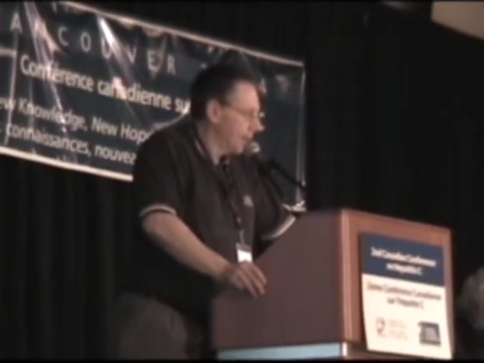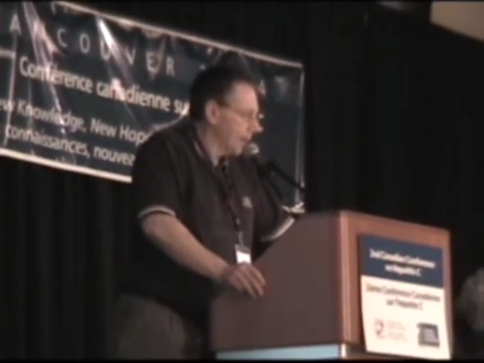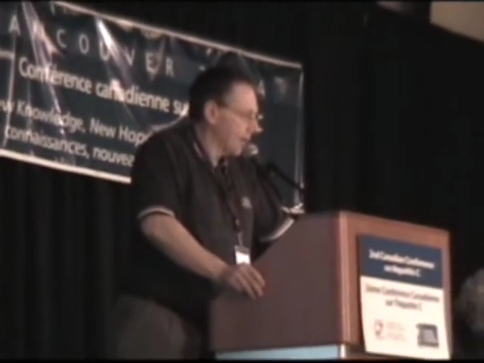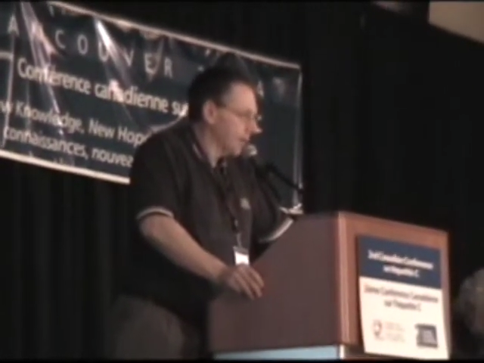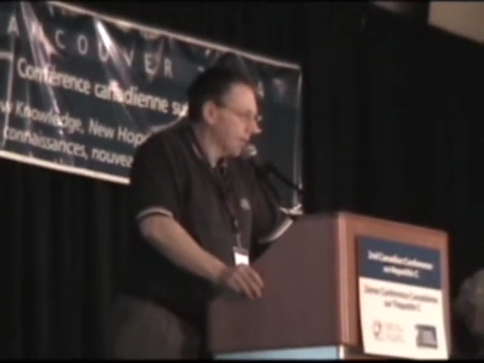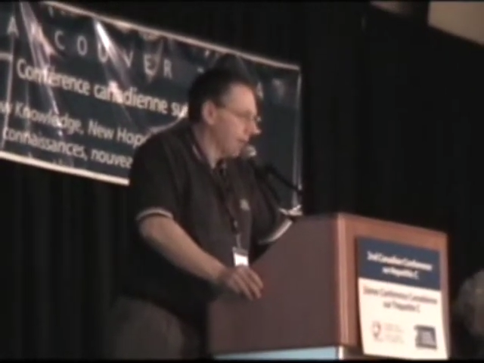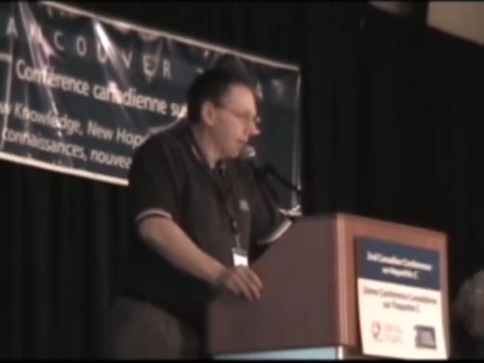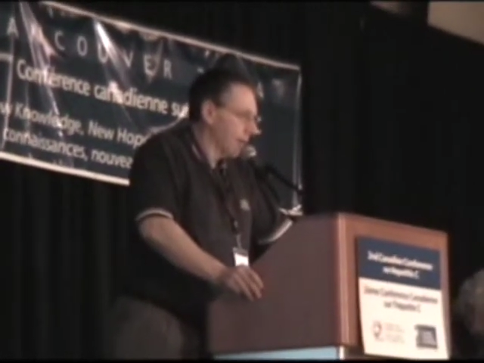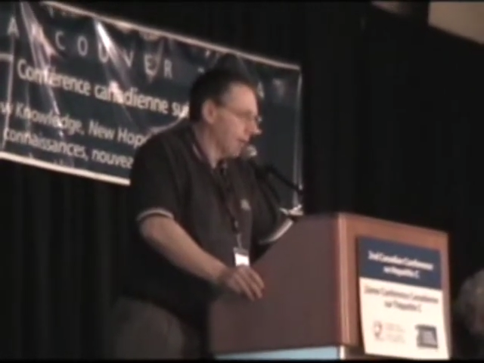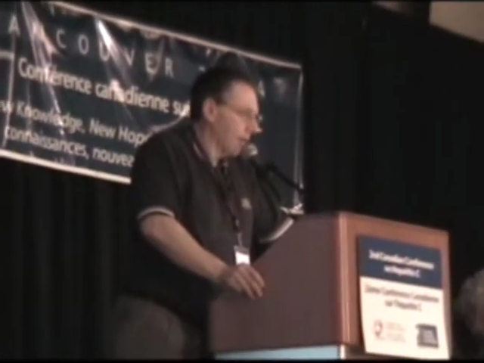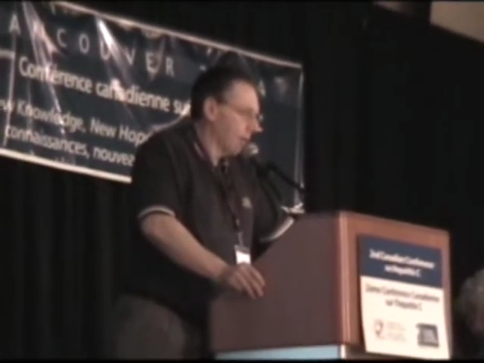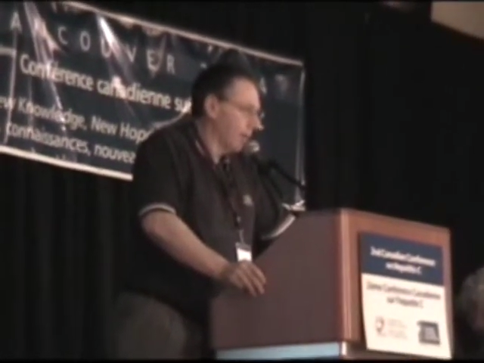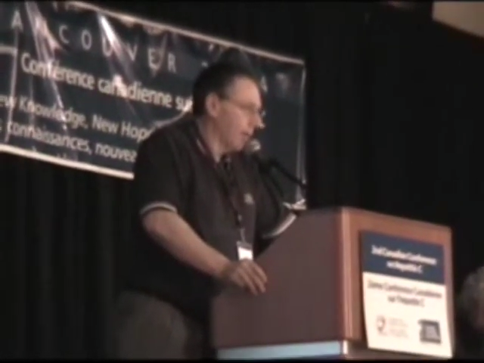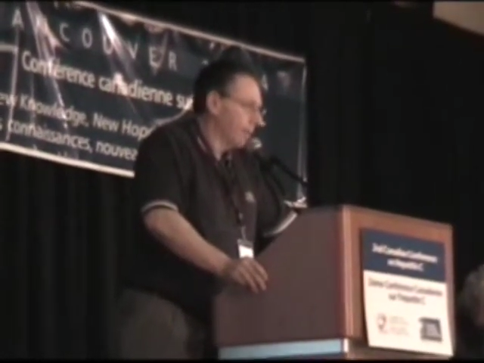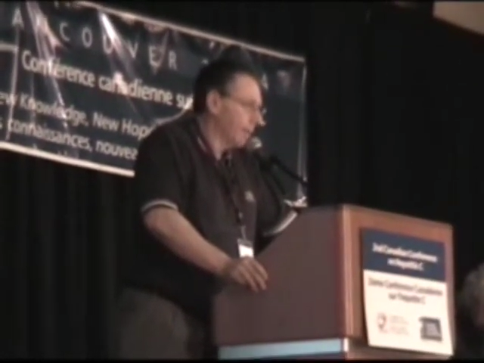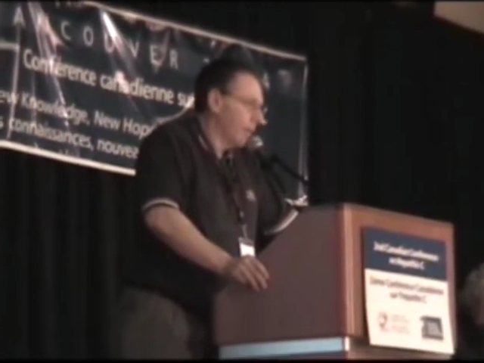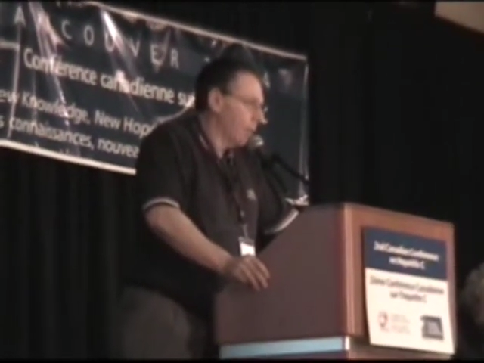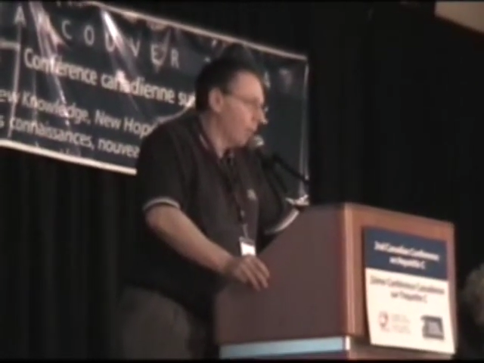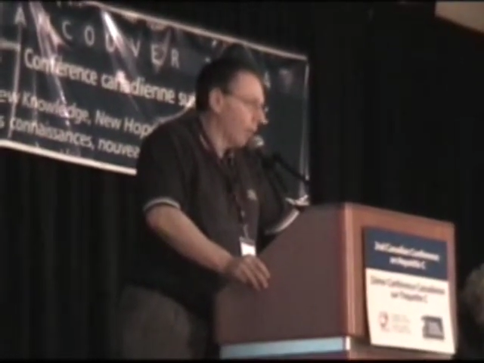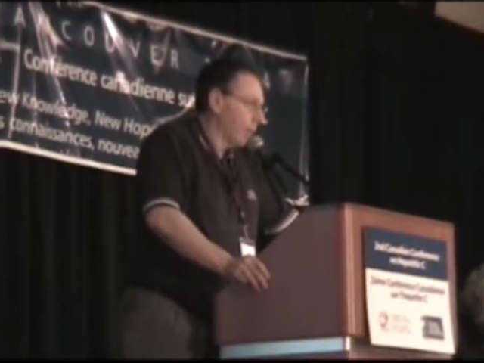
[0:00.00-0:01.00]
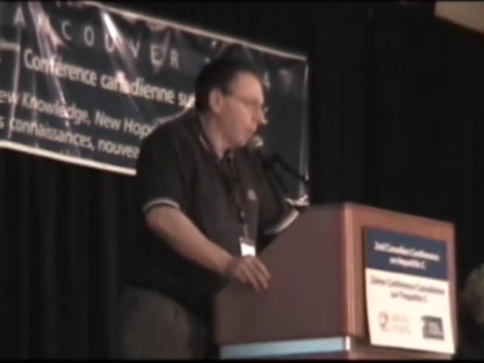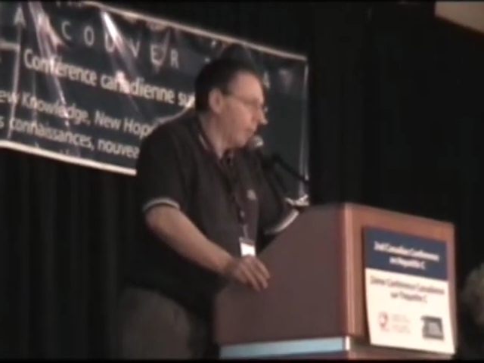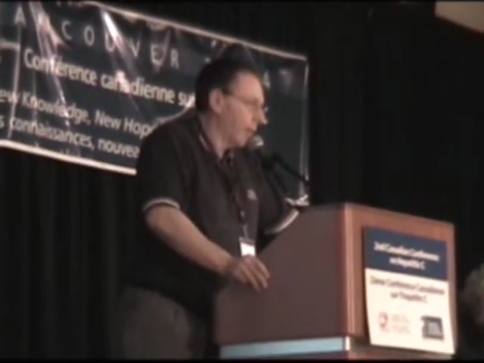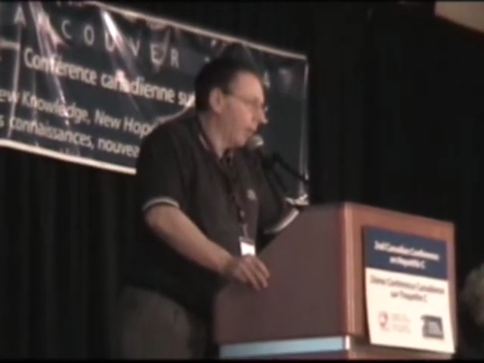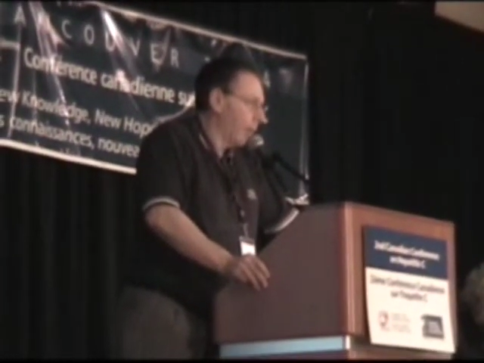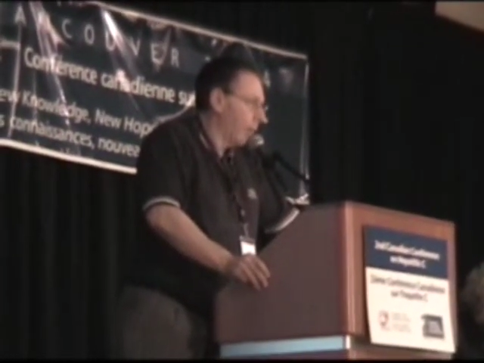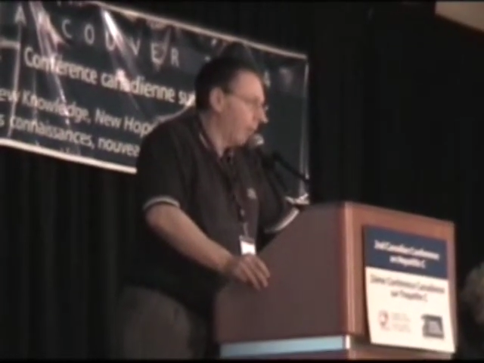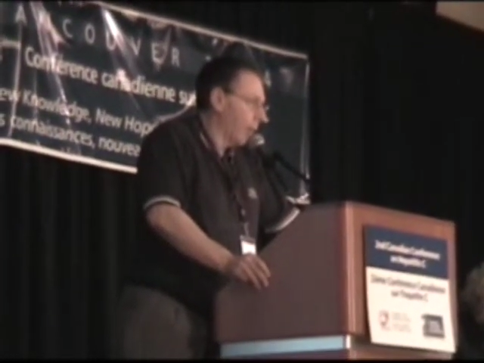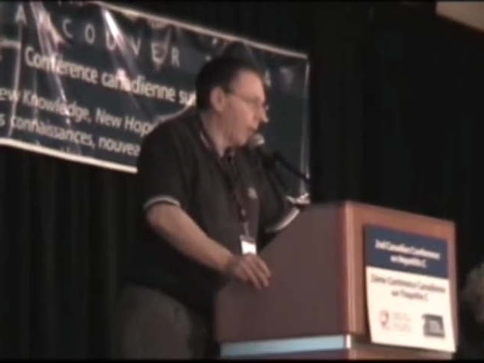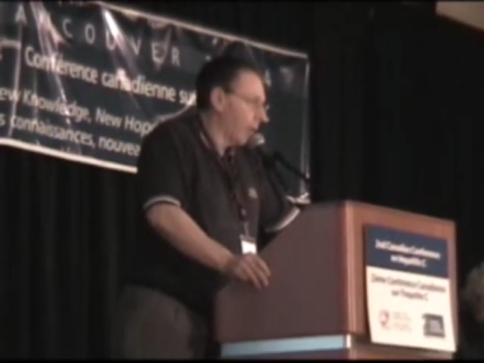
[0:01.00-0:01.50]
I started out lifting 1
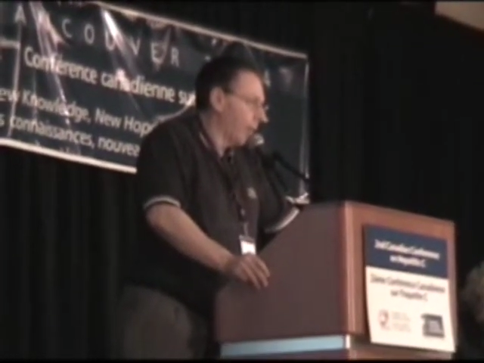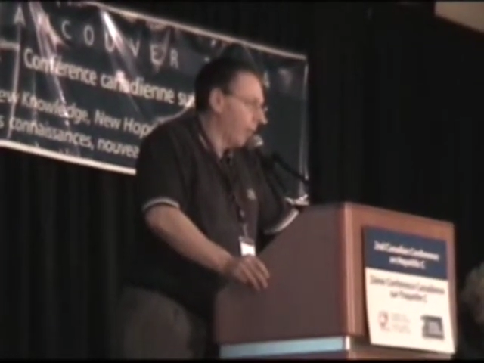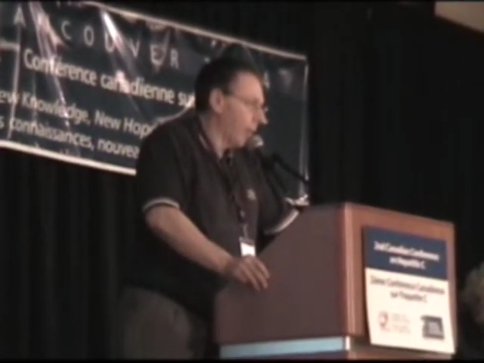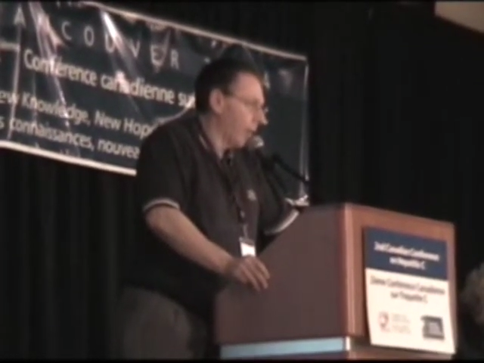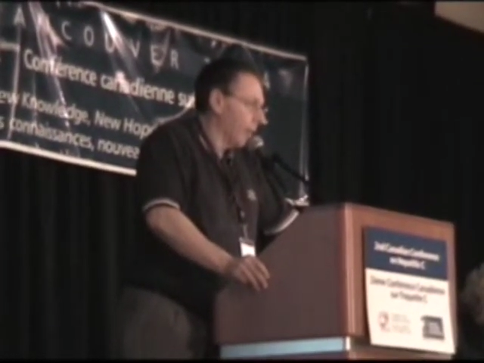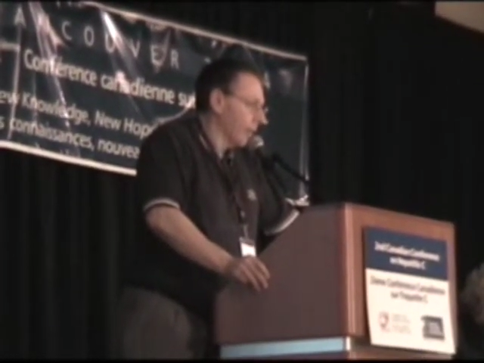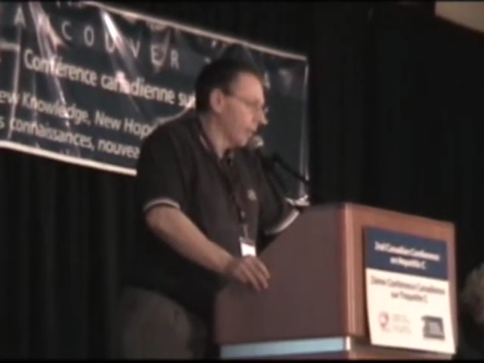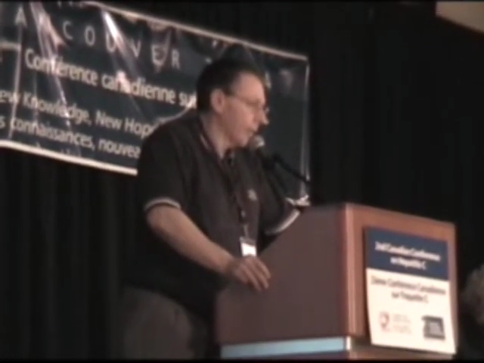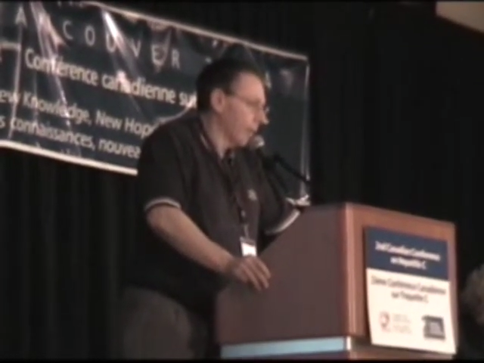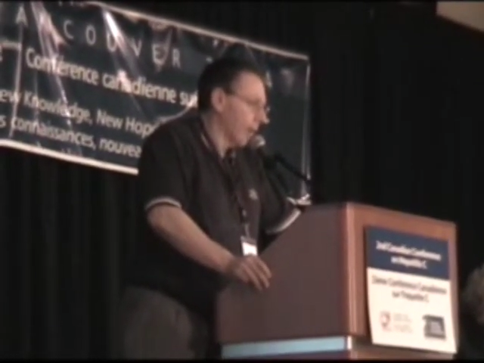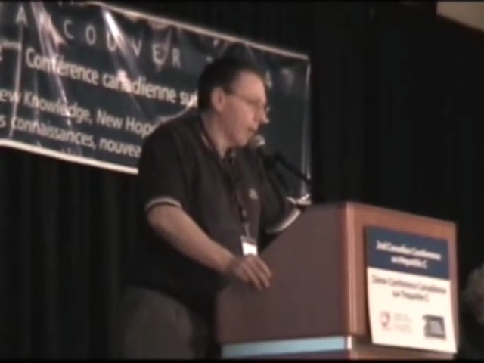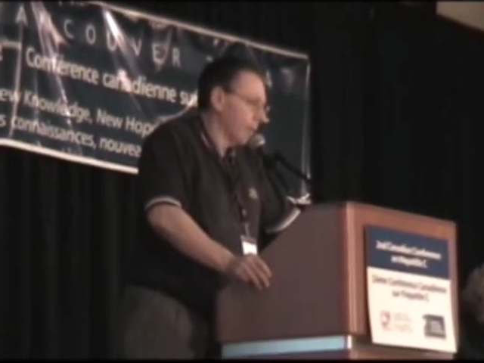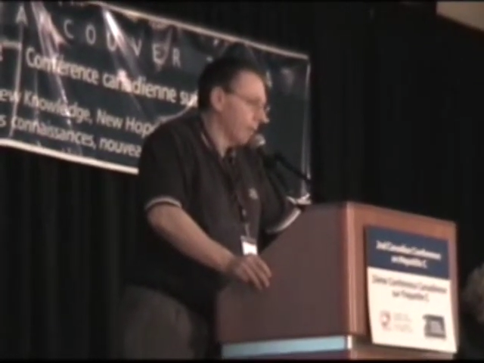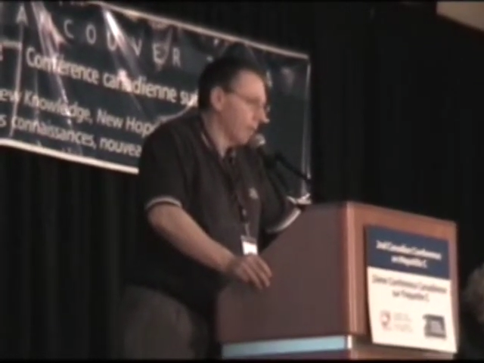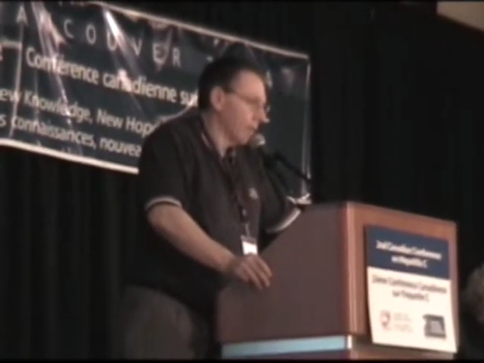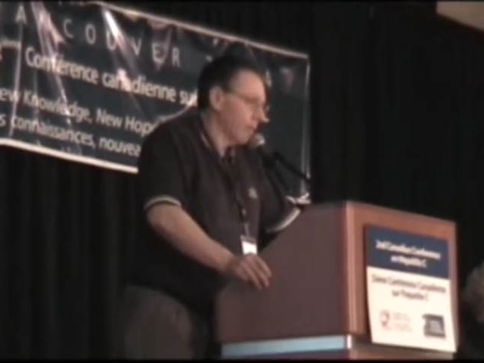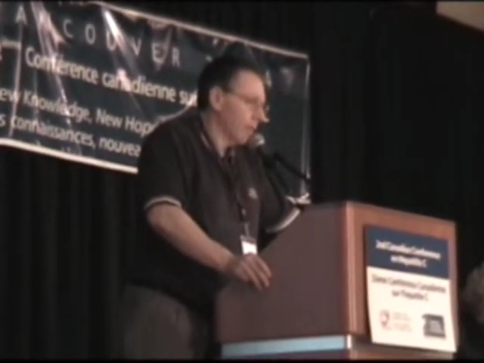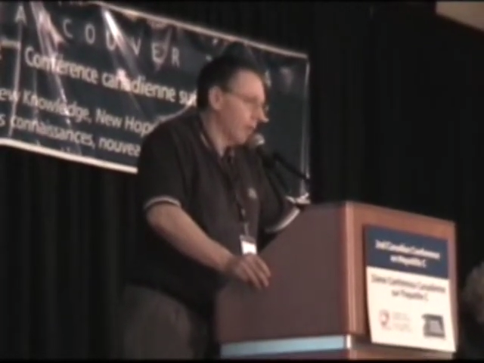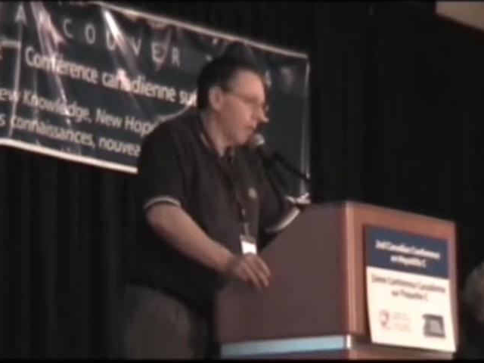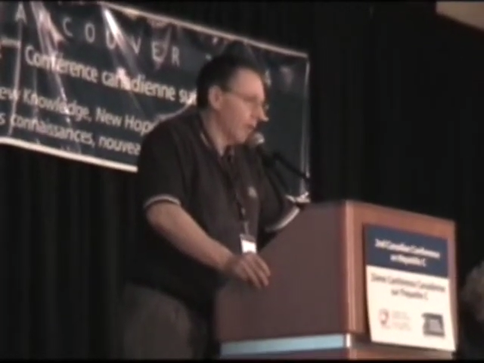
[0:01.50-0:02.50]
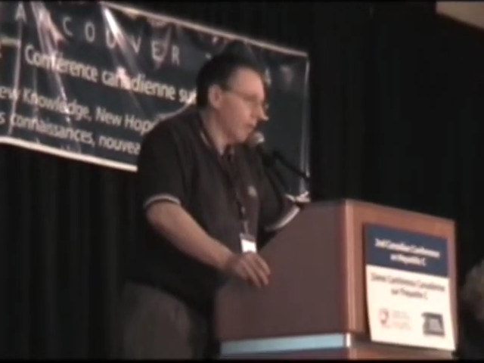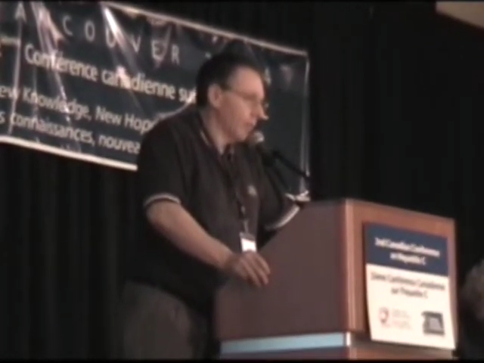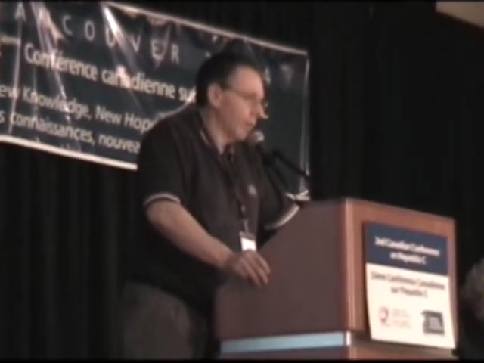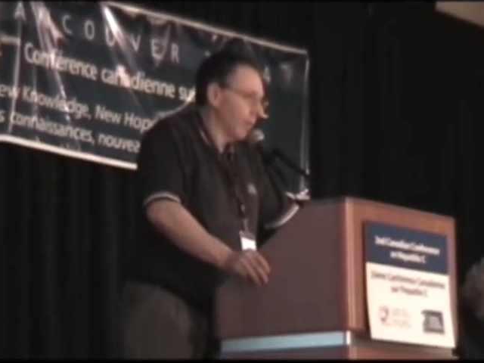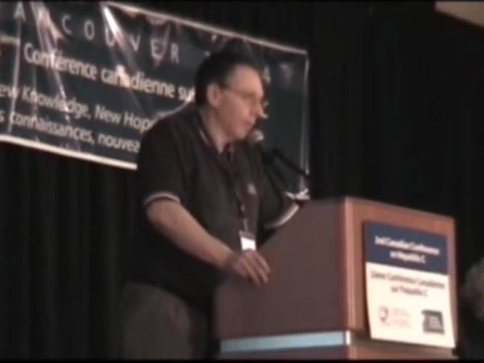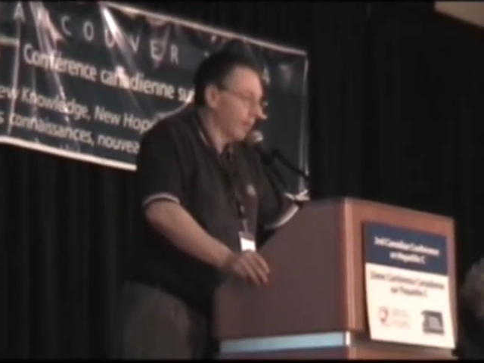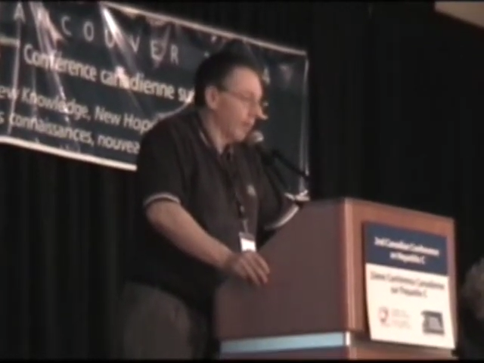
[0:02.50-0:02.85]
pound barbells, got those in the hospital.